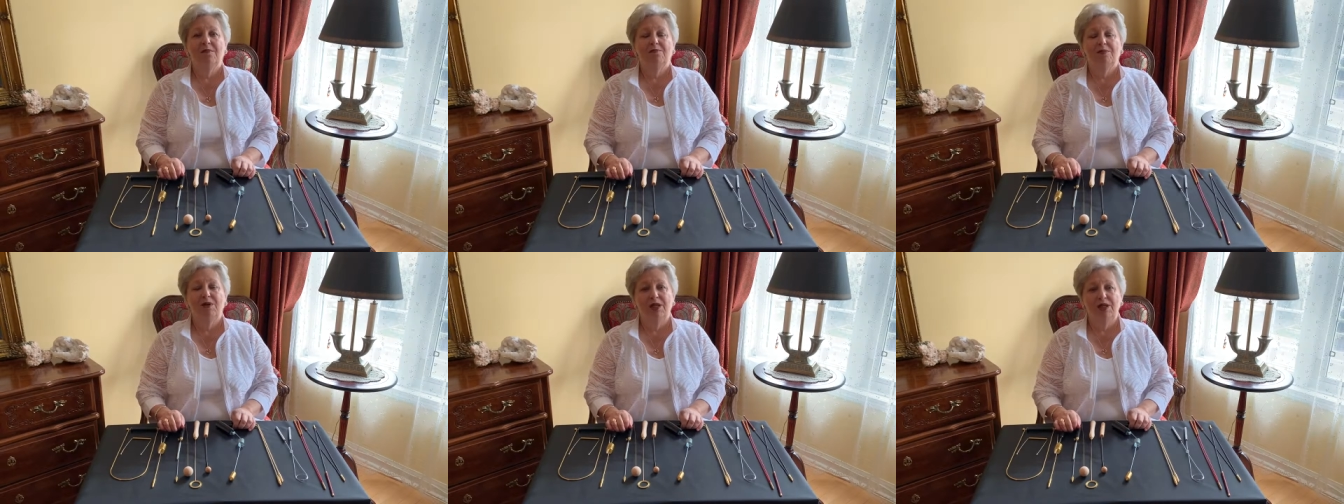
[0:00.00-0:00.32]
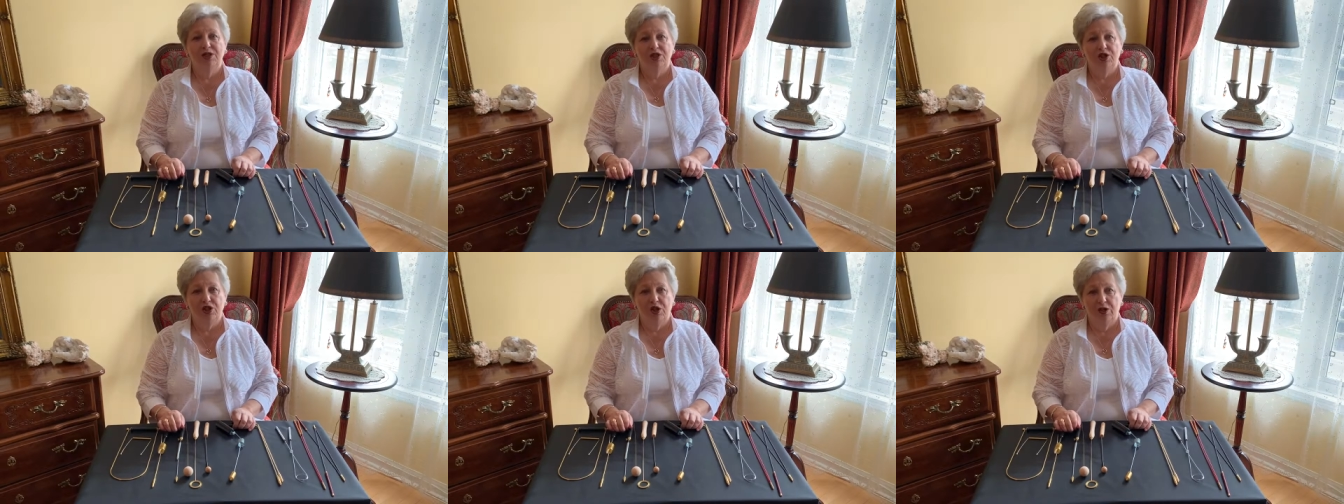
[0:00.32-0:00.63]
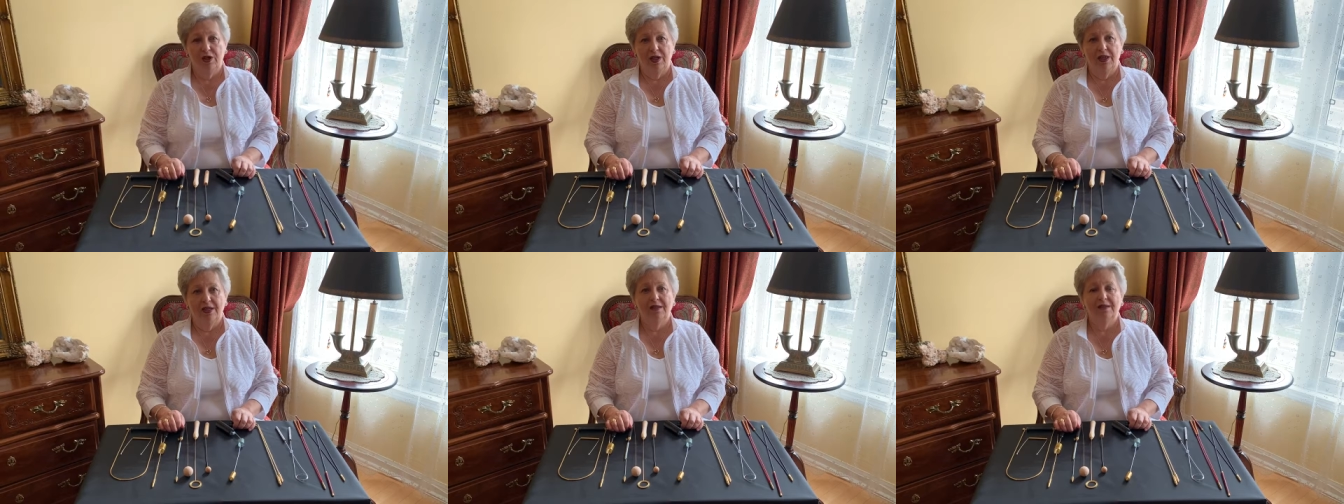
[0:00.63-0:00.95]
Please
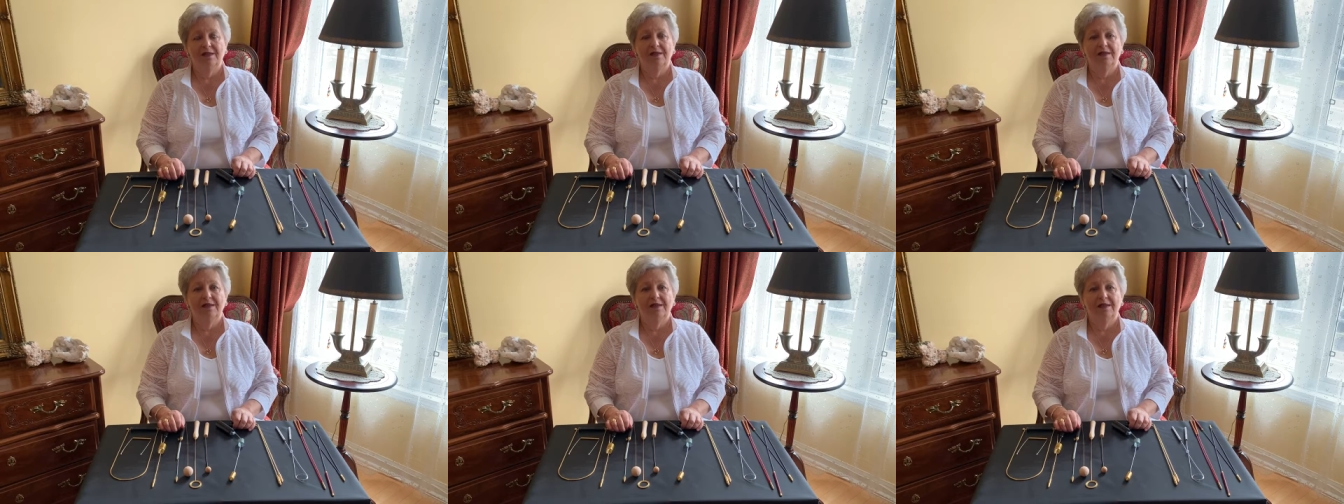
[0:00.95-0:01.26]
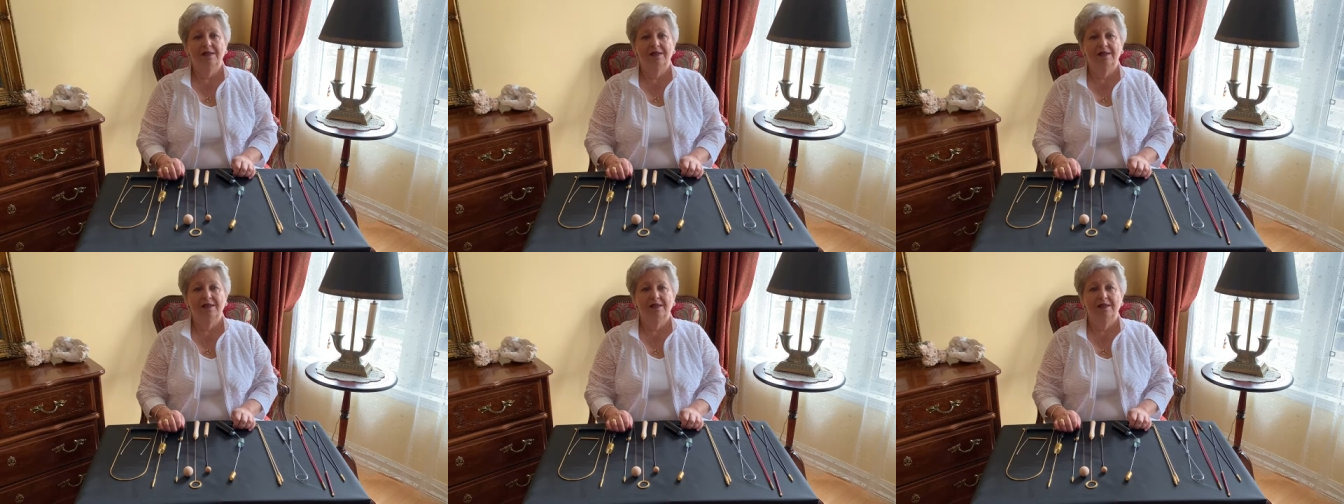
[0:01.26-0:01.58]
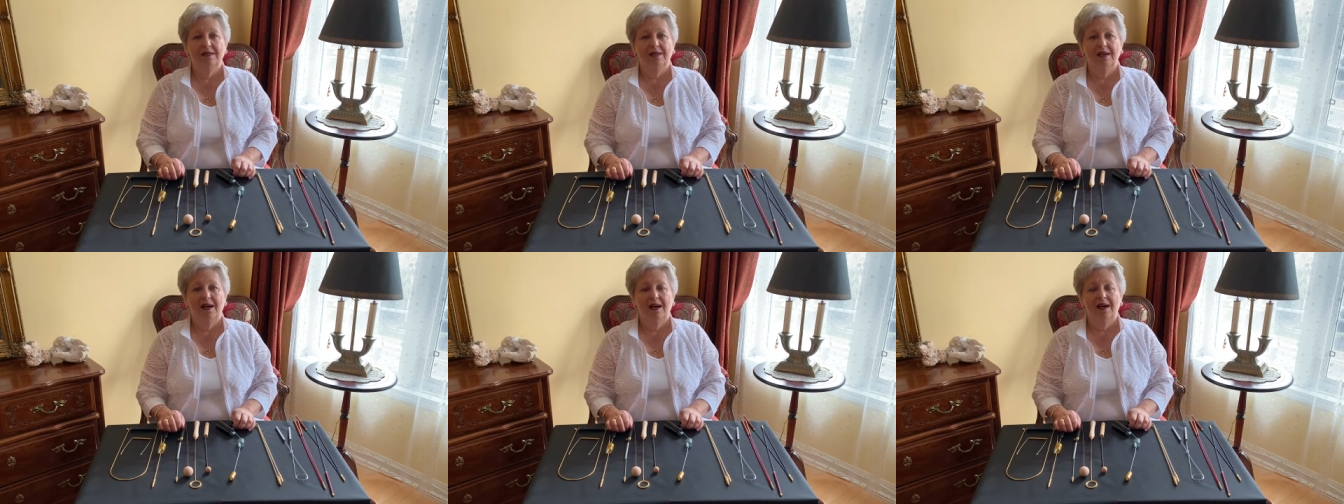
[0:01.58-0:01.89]
join us
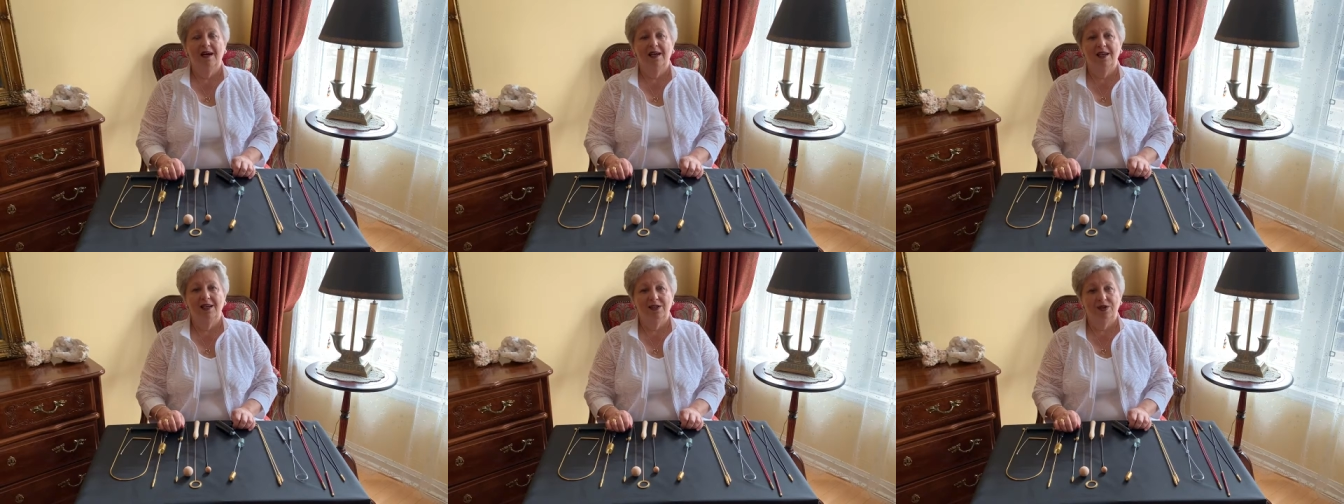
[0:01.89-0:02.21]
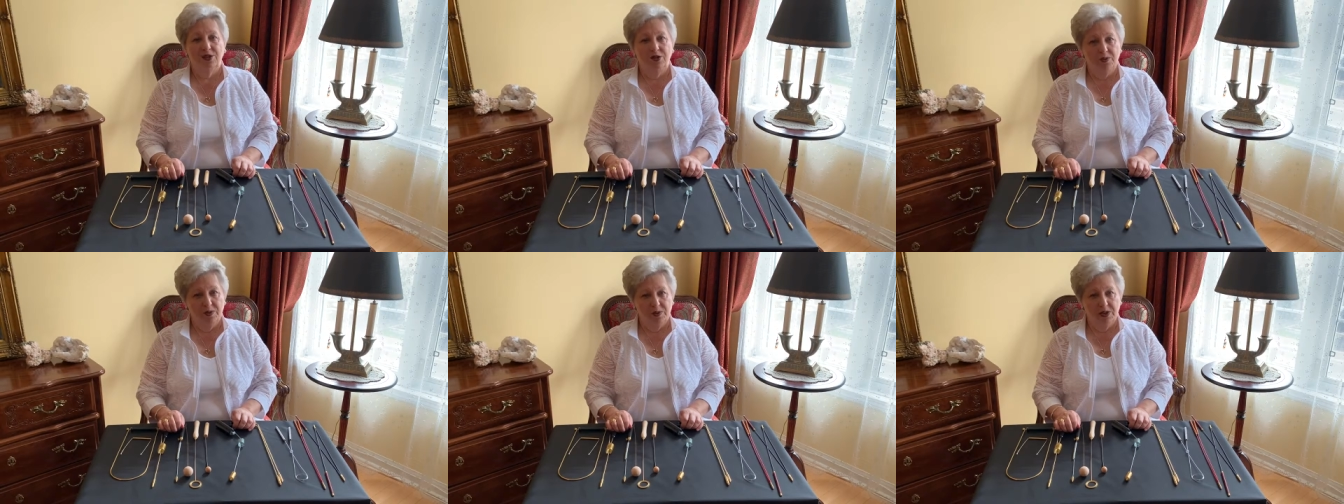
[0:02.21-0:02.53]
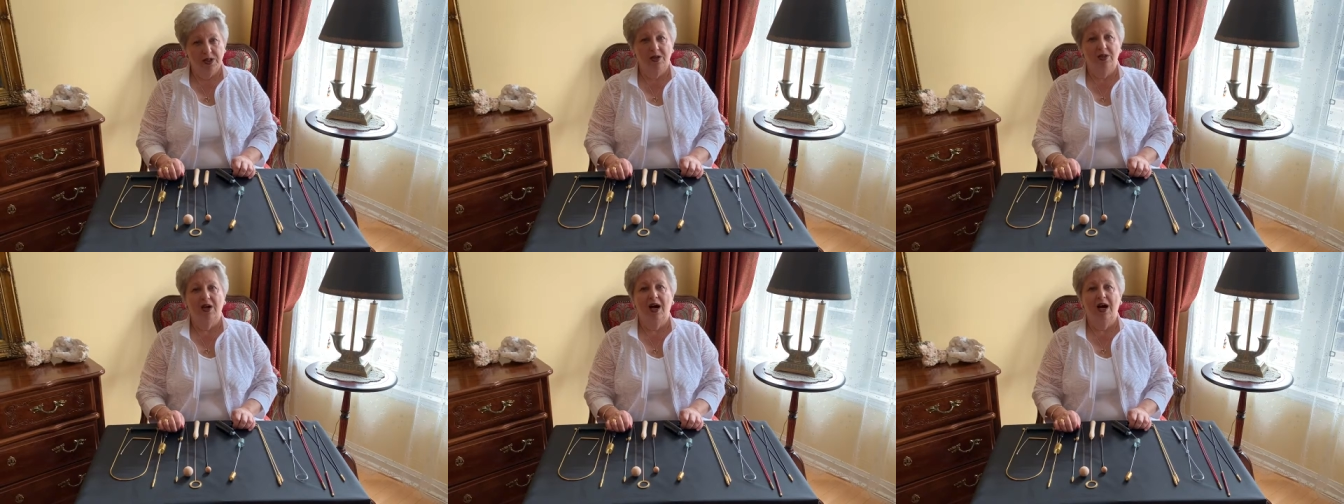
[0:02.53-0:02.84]
and
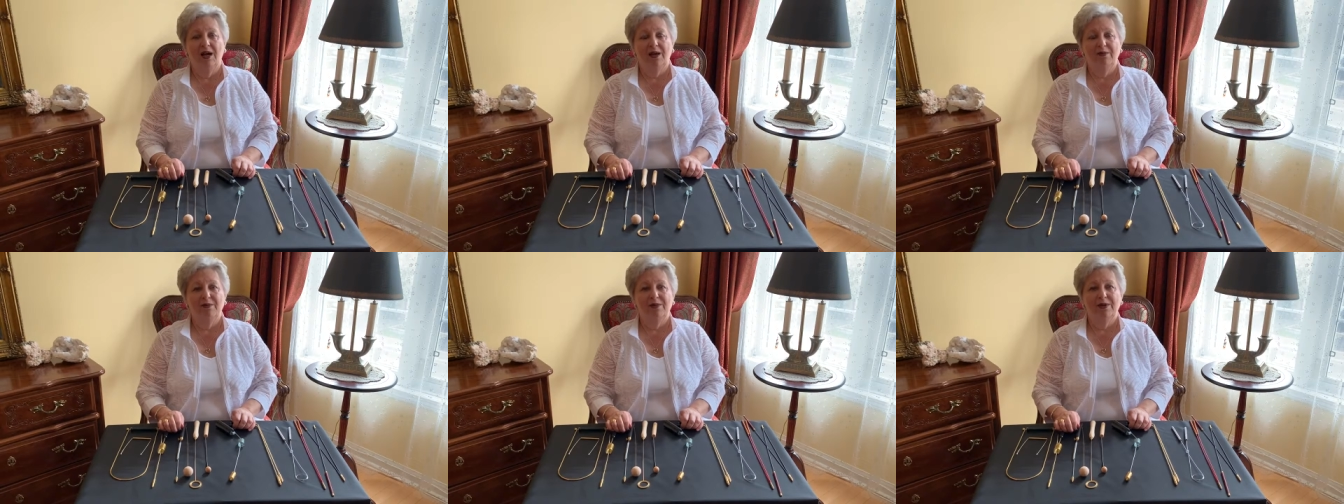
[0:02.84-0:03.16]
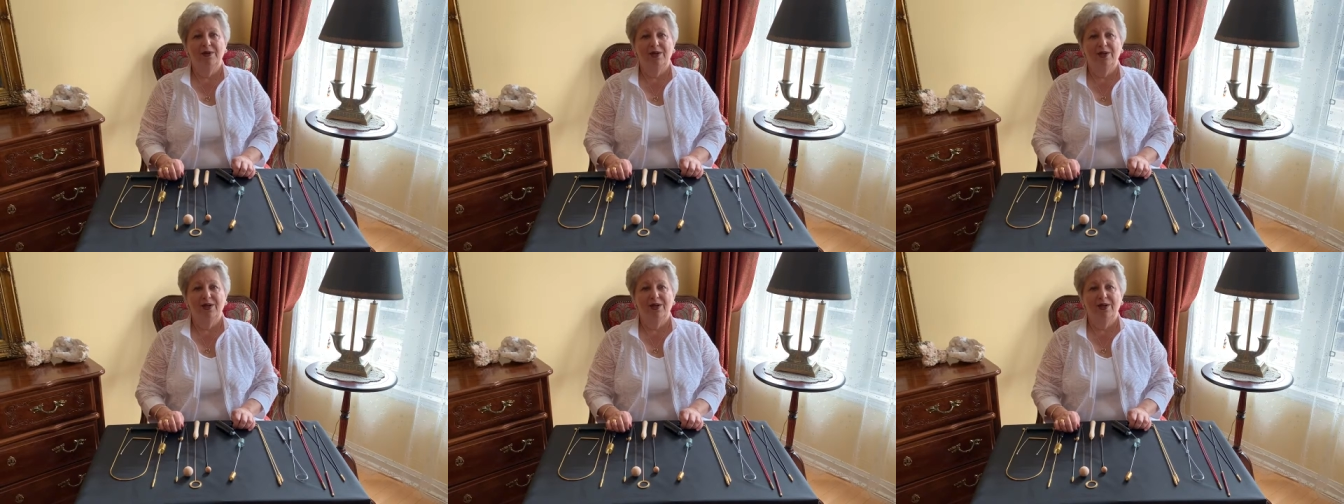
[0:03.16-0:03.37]
subscribe